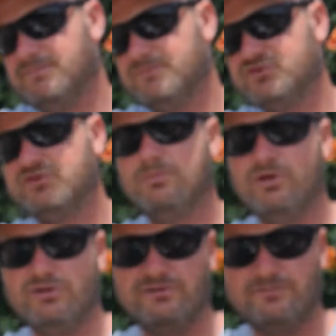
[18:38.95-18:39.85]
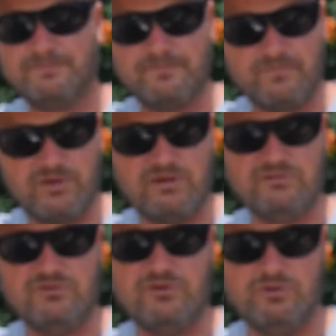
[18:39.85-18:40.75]
sugar malts.
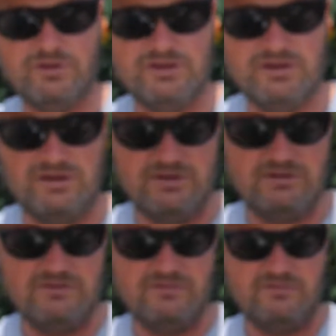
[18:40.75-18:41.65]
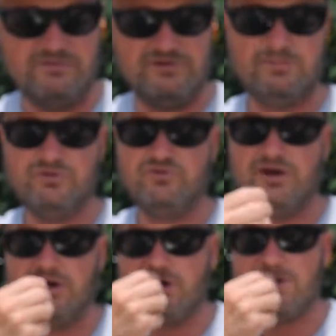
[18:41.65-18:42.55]
So it's a little bit
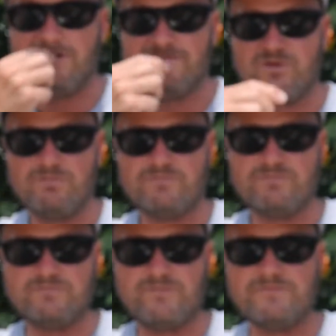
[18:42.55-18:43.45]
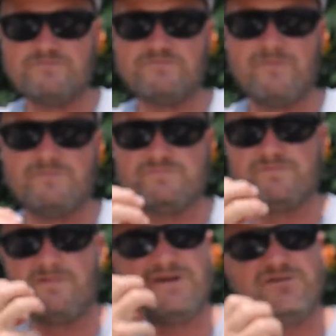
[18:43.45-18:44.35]
drier.
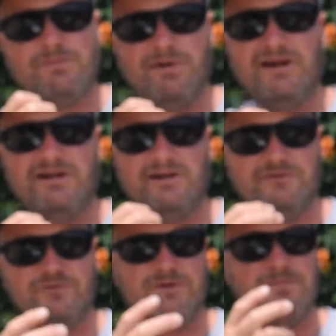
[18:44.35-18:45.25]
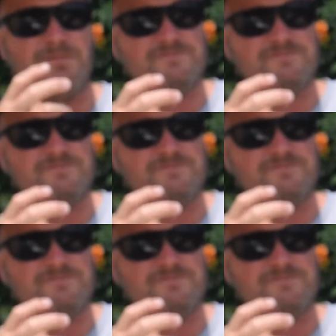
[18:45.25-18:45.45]
Now I bite into it,